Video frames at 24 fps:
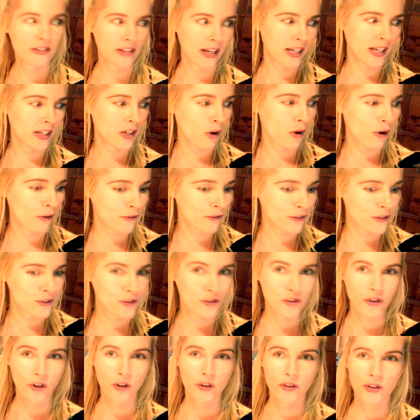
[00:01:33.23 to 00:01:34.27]
They often
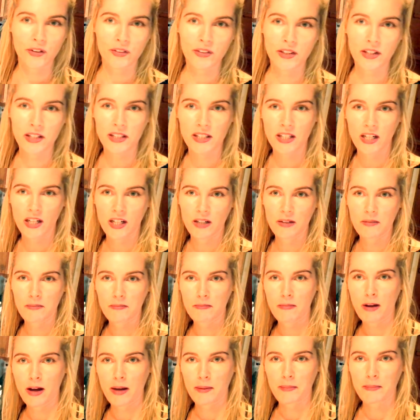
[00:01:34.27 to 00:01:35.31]
joke that
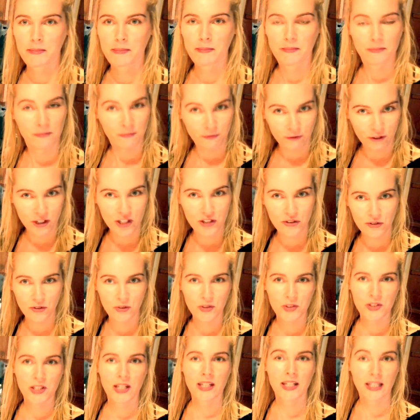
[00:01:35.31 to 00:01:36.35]
my fridge
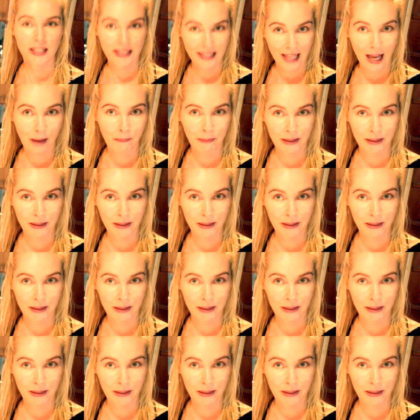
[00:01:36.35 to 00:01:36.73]
looks like a lab